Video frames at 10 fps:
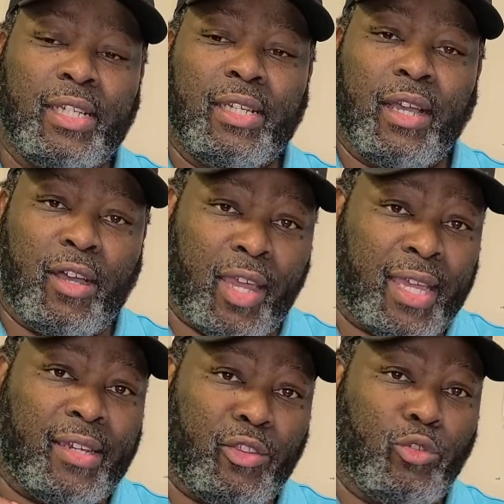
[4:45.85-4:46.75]

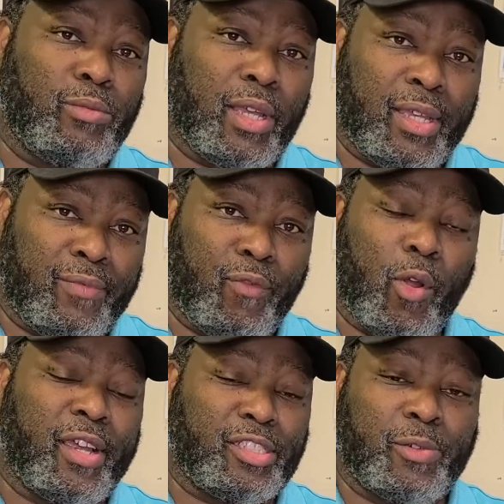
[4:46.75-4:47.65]
and
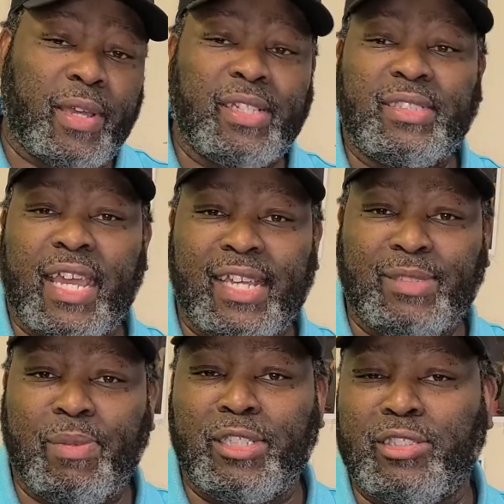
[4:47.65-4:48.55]
Forex traders that
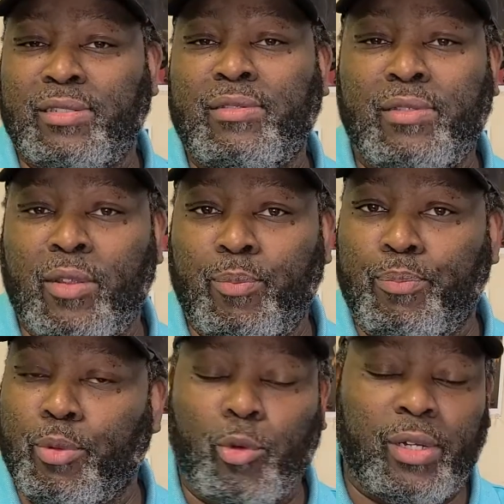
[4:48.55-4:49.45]
has been
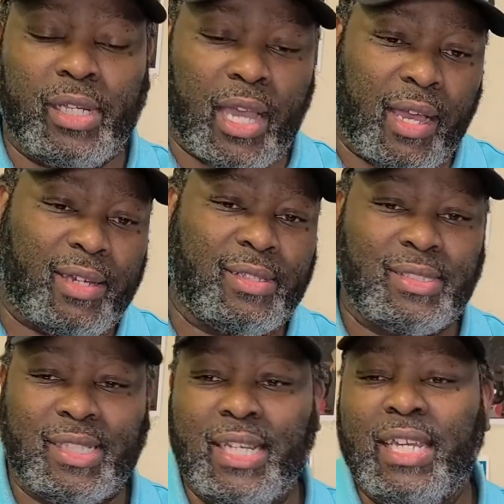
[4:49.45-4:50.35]
brutally
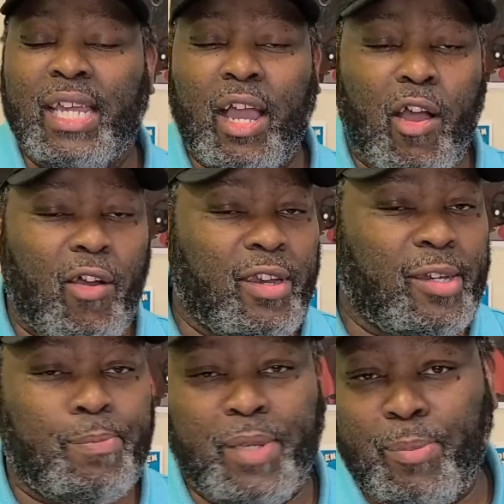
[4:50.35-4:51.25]
honest. All of
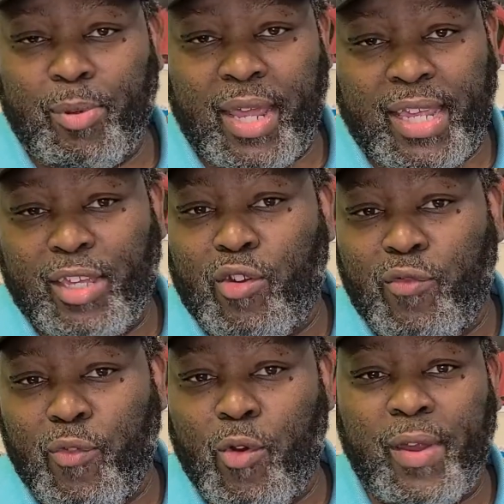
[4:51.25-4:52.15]
the people that get on
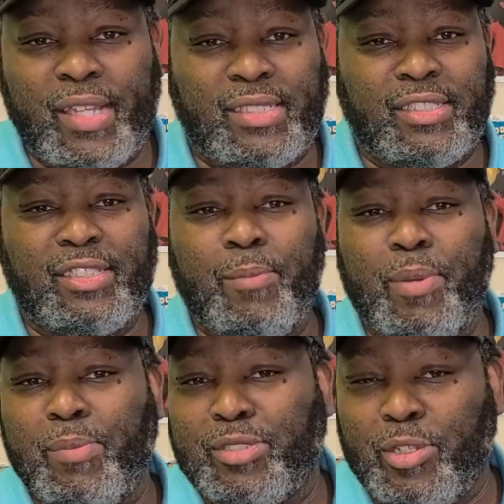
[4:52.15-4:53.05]
Forex, and some
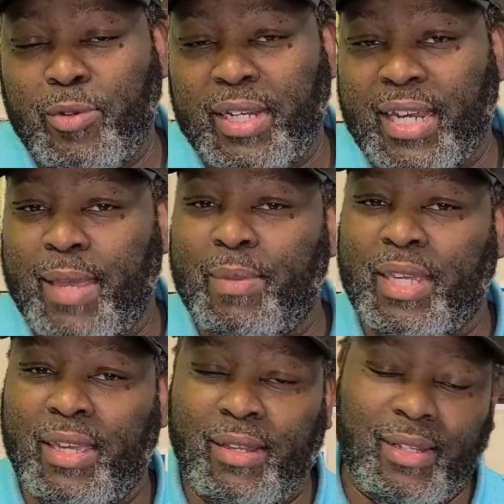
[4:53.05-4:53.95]
people showing their
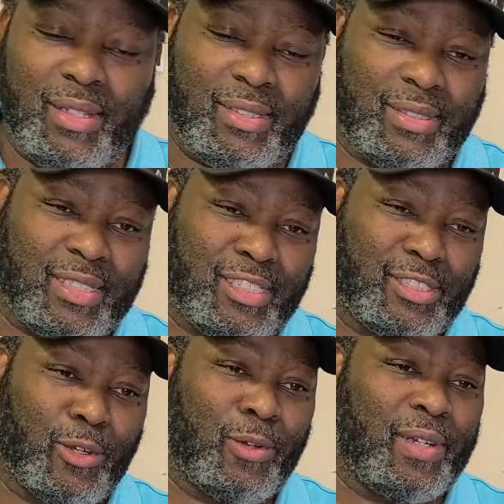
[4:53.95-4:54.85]
Lamborghinis and they're
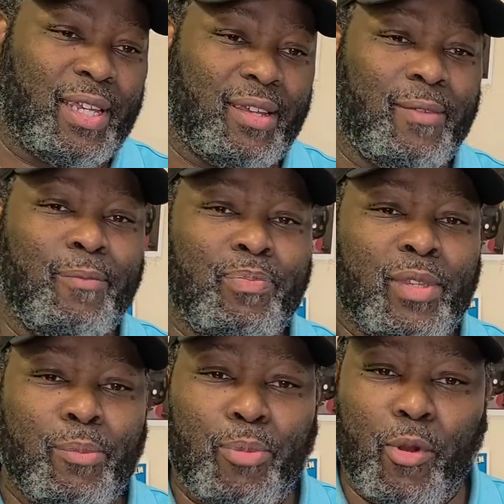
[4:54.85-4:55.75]
showing their
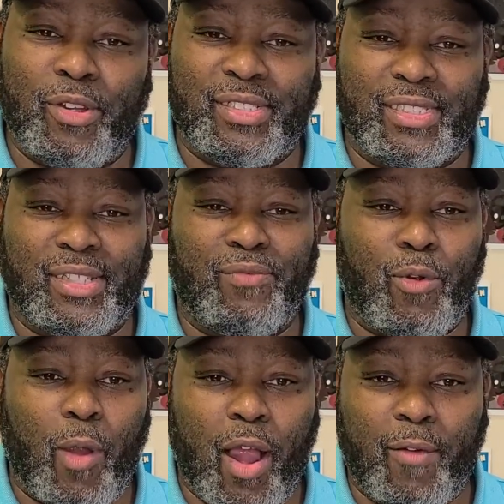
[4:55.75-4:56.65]
Porsches and
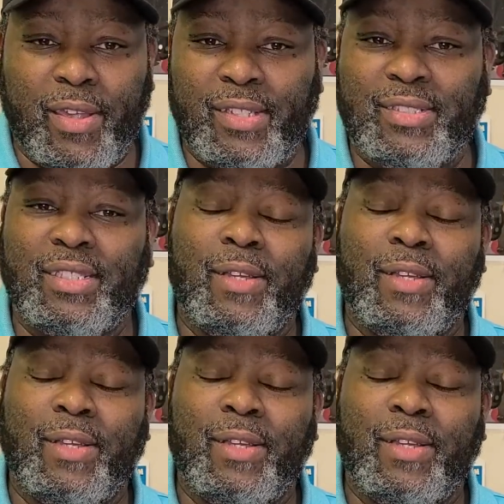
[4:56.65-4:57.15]
Ferraris.